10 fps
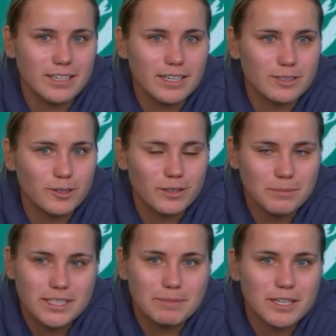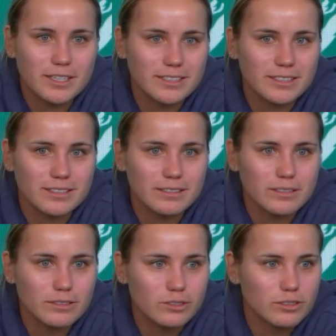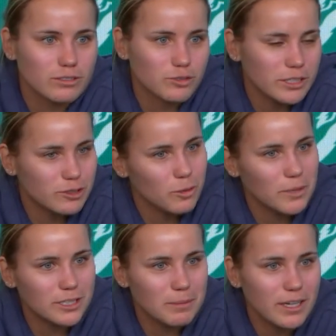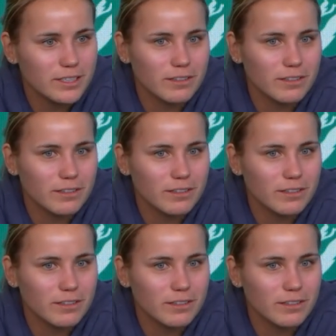I'm not going to stress so much about it.